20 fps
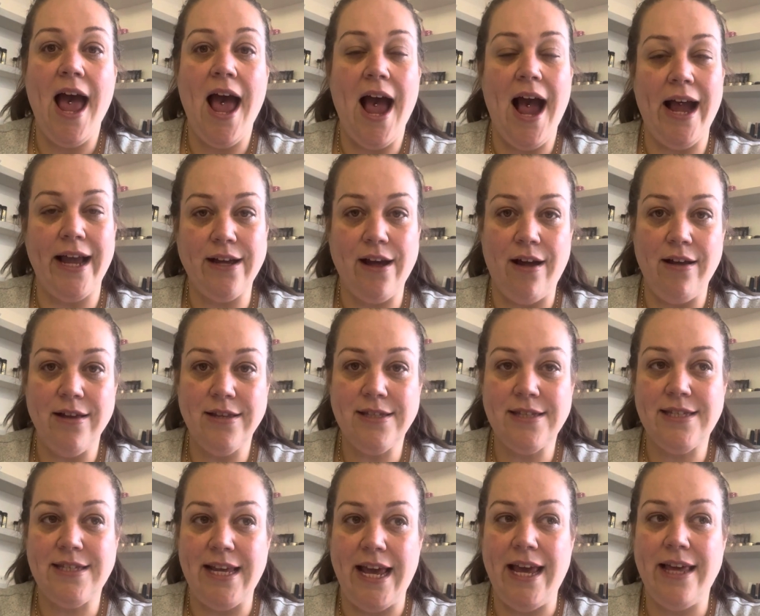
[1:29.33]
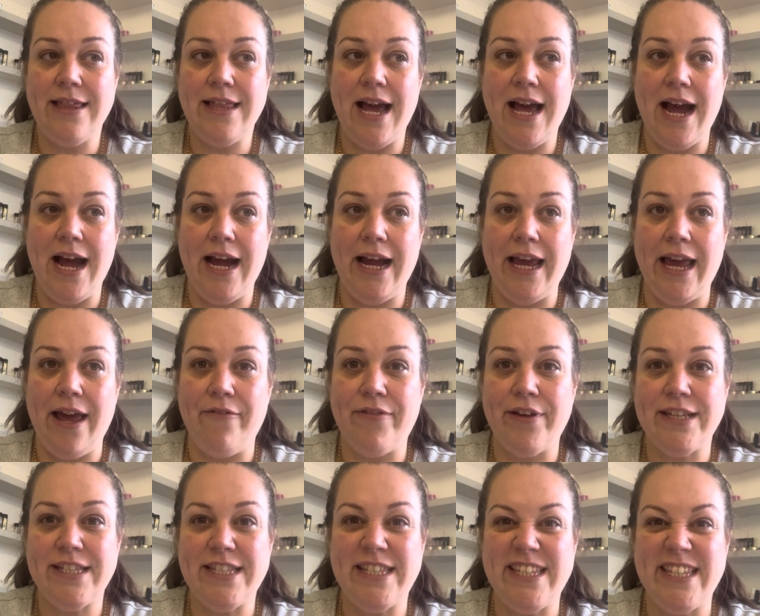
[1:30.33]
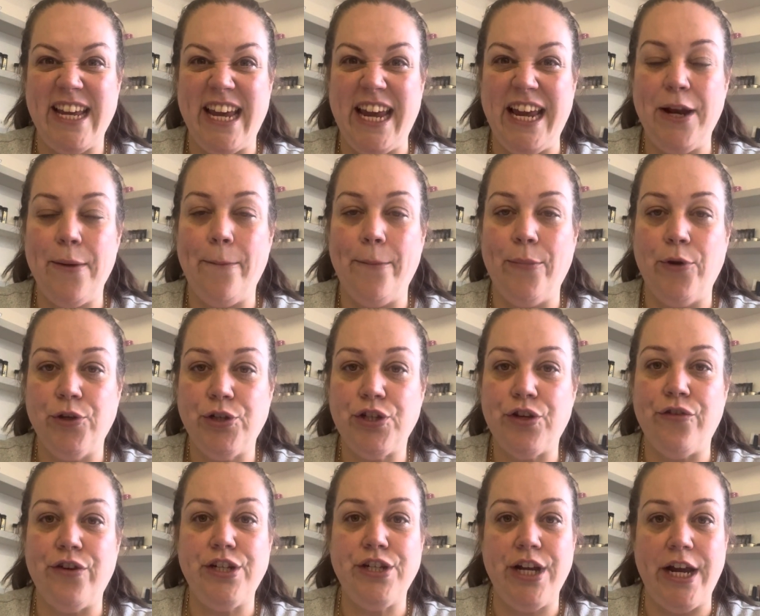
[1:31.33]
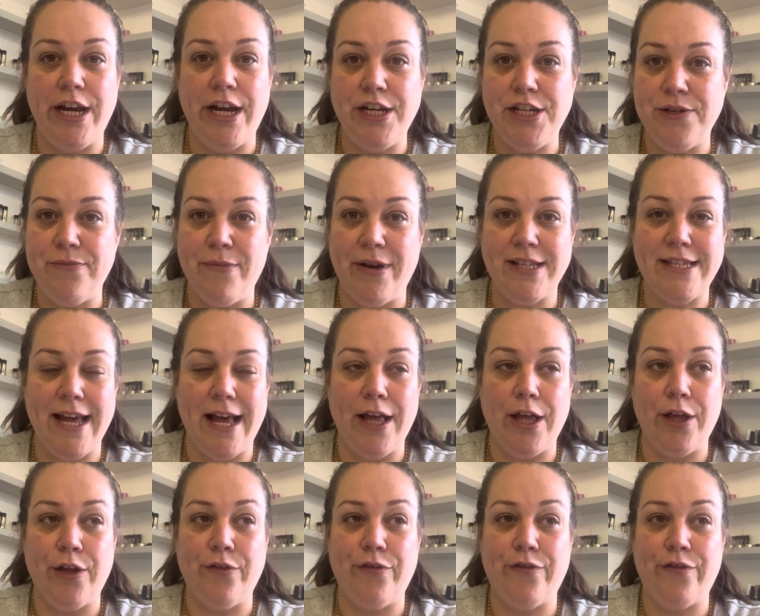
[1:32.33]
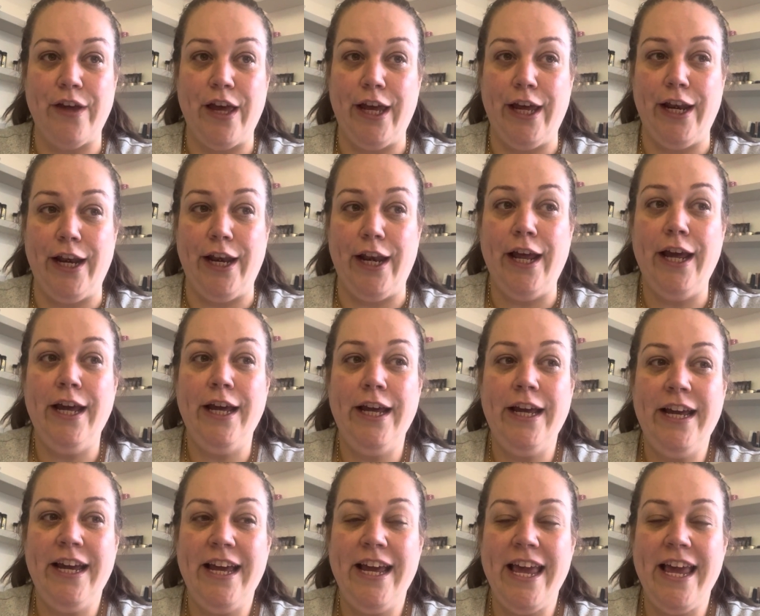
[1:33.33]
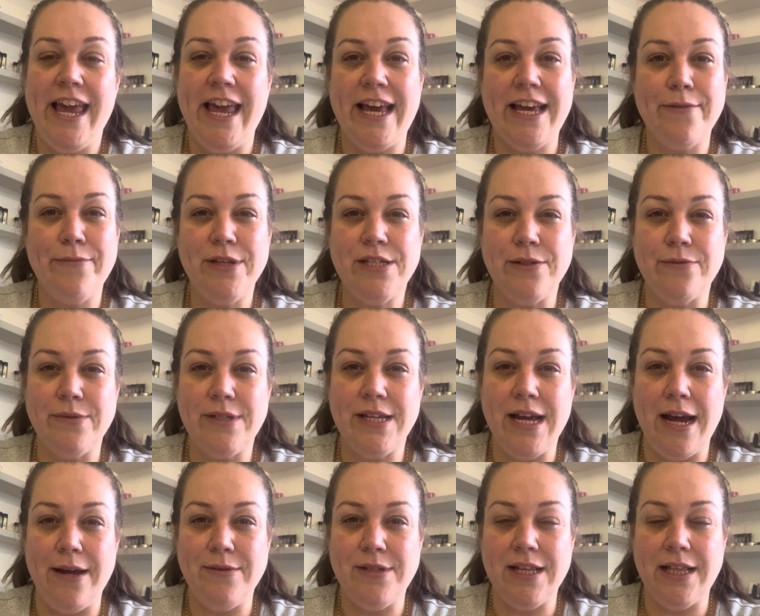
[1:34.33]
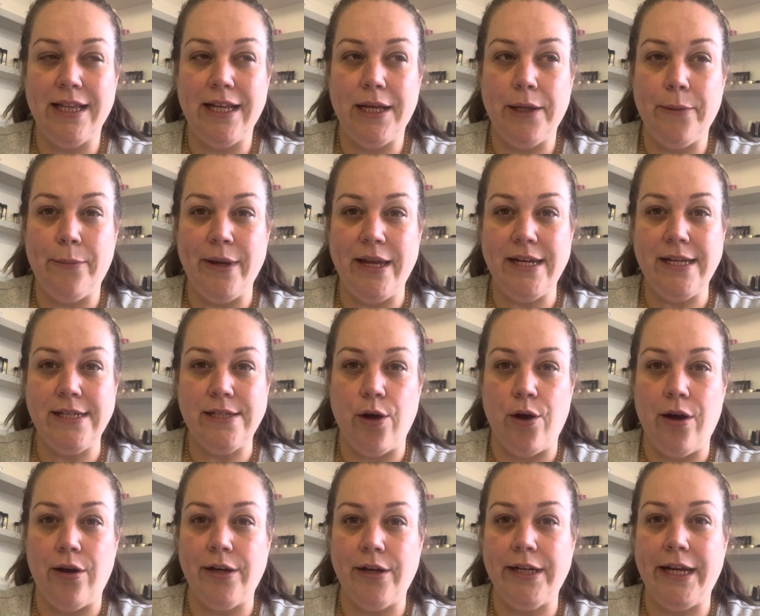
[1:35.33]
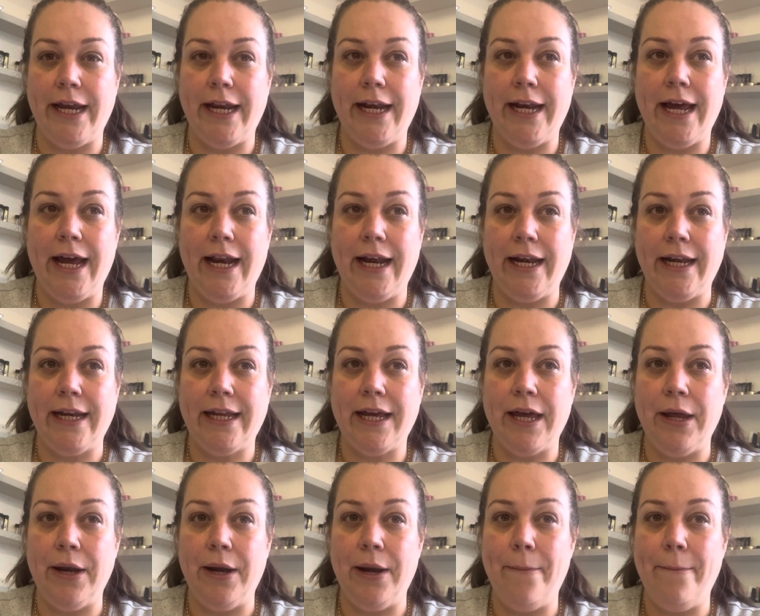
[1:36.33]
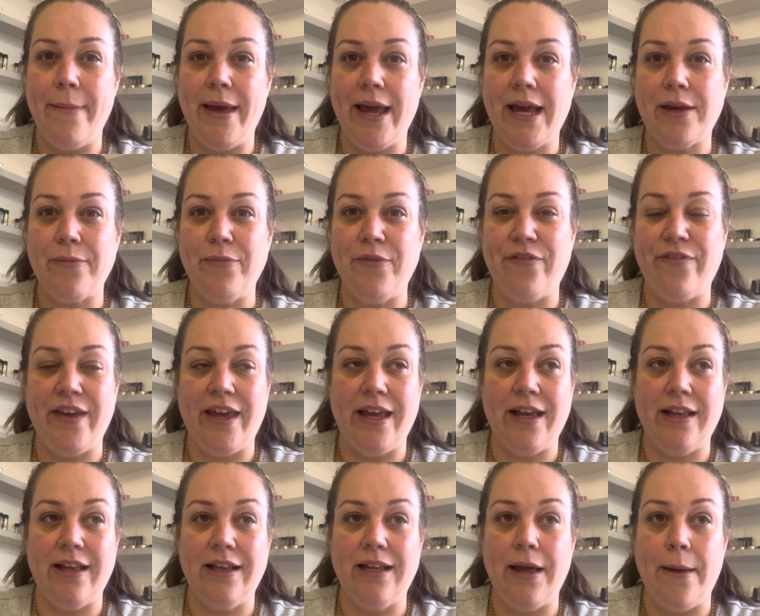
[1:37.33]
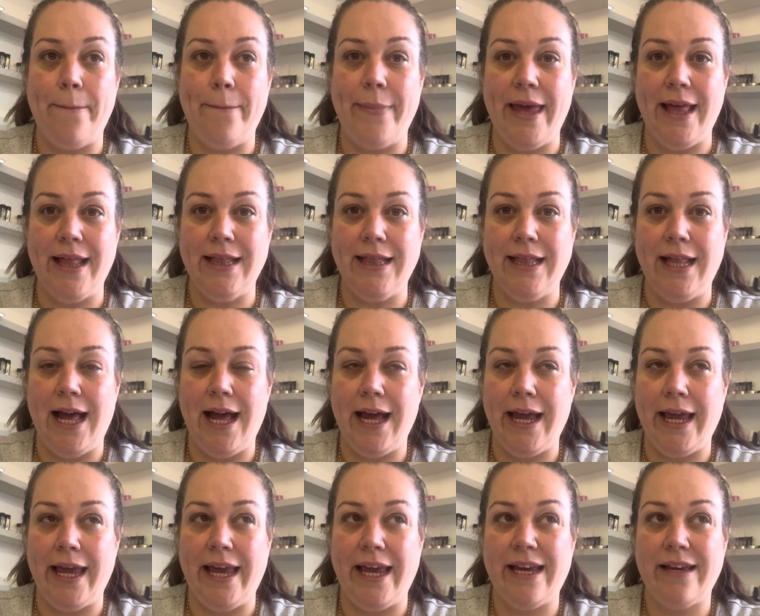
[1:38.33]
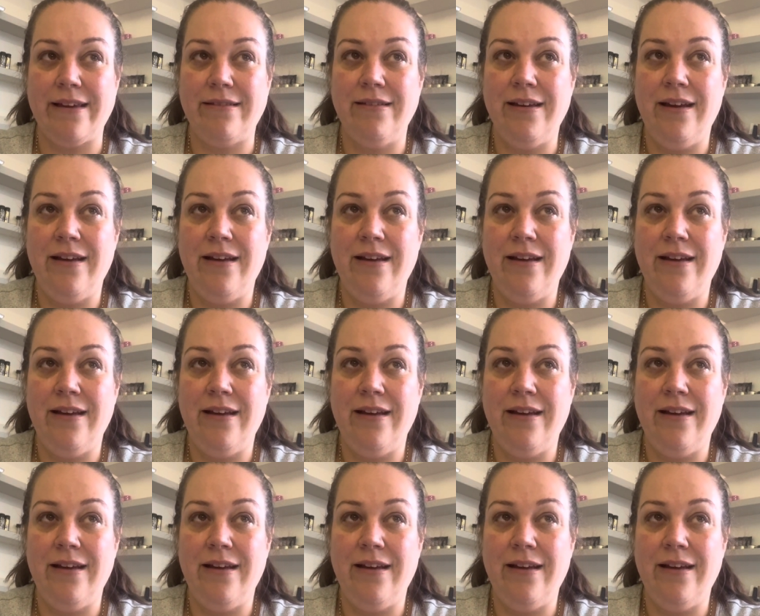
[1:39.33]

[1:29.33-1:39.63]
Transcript: I can't say that I have seen much of a change in myself, and it can be sometimes a little bit disheartening and can make me feel a bit like